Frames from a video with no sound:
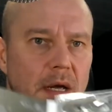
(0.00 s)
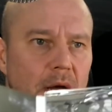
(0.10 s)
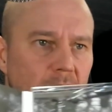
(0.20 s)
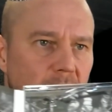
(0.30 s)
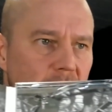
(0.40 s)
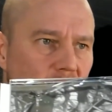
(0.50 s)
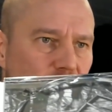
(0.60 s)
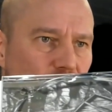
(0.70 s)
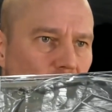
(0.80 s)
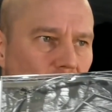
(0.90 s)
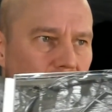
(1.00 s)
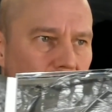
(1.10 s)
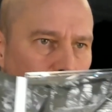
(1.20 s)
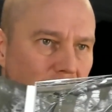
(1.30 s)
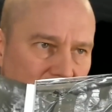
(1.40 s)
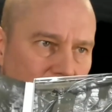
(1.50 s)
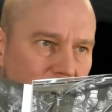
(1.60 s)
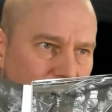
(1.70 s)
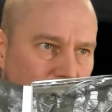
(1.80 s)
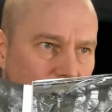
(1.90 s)
industrial
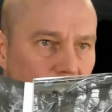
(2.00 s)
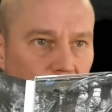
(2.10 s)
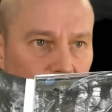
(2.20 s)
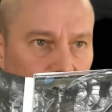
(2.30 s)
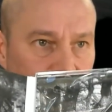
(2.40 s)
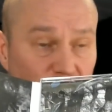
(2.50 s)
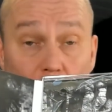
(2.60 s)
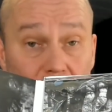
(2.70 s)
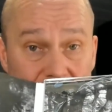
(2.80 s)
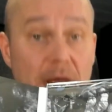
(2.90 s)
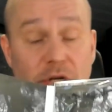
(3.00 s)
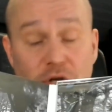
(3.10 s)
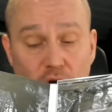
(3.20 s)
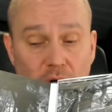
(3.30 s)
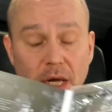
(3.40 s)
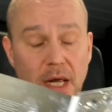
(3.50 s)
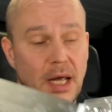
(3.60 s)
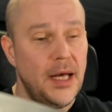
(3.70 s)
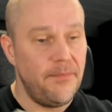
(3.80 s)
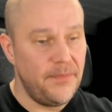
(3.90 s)
ambient uh, combination.
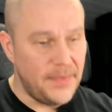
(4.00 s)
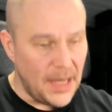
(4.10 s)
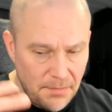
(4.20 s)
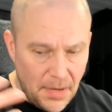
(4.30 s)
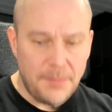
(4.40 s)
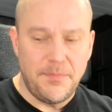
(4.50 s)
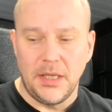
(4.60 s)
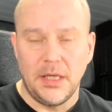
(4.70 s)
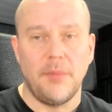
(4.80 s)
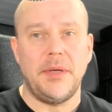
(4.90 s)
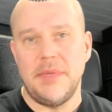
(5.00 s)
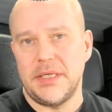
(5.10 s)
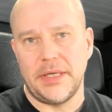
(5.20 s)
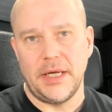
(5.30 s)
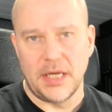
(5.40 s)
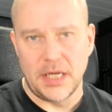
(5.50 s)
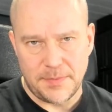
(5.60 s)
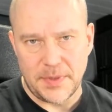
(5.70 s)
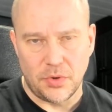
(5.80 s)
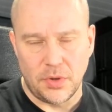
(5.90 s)
That might be a little bit misleading,
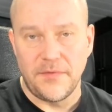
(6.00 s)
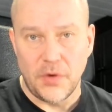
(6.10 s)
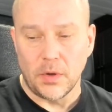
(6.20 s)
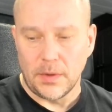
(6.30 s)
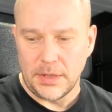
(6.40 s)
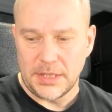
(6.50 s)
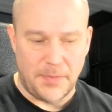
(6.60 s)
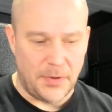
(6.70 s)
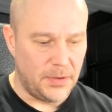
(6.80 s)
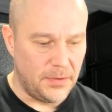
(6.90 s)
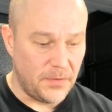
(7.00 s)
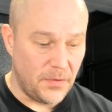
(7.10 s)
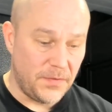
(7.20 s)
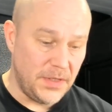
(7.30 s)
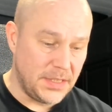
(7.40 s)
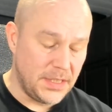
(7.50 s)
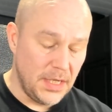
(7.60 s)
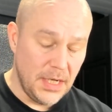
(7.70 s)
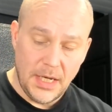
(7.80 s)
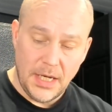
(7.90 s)
especially if you're an expert of, of these
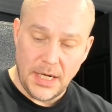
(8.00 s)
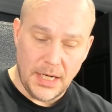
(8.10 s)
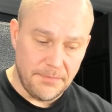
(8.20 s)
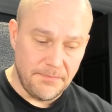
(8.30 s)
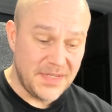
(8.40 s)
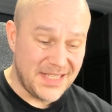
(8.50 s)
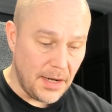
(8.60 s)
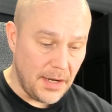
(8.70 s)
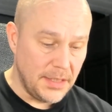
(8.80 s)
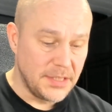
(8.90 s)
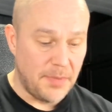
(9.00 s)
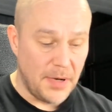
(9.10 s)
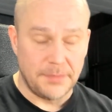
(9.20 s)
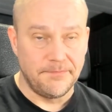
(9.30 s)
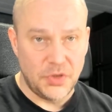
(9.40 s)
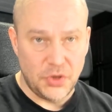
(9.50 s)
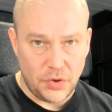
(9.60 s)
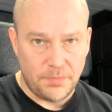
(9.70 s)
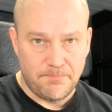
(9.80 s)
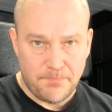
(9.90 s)
uh, styles, but
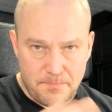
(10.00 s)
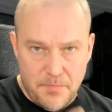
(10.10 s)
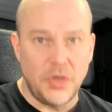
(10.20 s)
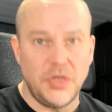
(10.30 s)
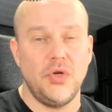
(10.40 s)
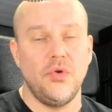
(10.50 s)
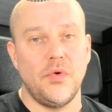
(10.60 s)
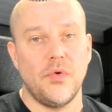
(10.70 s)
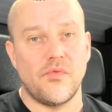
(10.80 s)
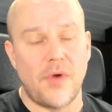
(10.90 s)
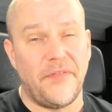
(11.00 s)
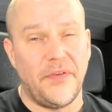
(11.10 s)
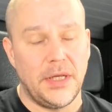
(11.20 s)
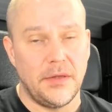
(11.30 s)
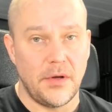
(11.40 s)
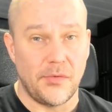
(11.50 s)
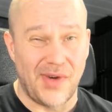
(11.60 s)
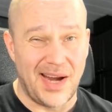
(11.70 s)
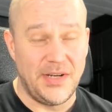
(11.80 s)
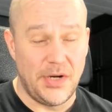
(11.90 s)
should point you to roughly the
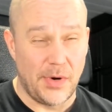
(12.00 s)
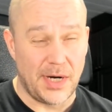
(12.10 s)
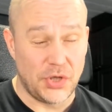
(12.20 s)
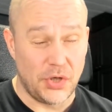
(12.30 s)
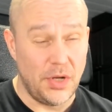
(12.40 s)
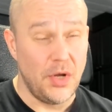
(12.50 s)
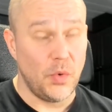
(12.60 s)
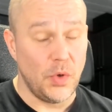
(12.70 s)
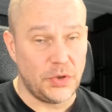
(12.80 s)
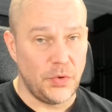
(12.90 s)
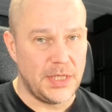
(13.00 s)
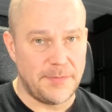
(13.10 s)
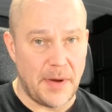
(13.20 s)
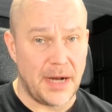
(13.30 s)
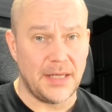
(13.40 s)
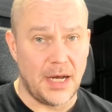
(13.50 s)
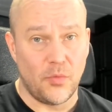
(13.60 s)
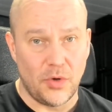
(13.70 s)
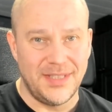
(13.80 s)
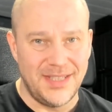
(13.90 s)
right direction, what to expect and
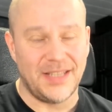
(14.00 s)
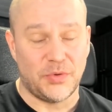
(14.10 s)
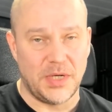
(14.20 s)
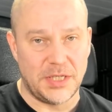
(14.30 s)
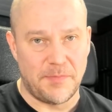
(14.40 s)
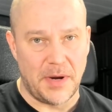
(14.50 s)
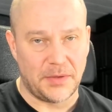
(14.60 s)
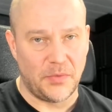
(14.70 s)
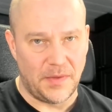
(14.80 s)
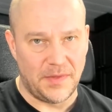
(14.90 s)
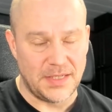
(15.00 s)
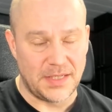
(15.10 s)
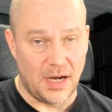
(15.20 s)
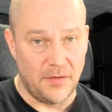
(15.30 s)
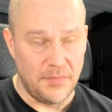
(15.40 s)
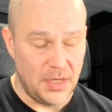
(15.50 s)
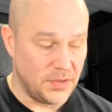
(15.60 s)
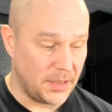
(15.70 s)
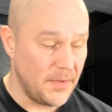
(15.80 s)
what not to expect with this kind of music.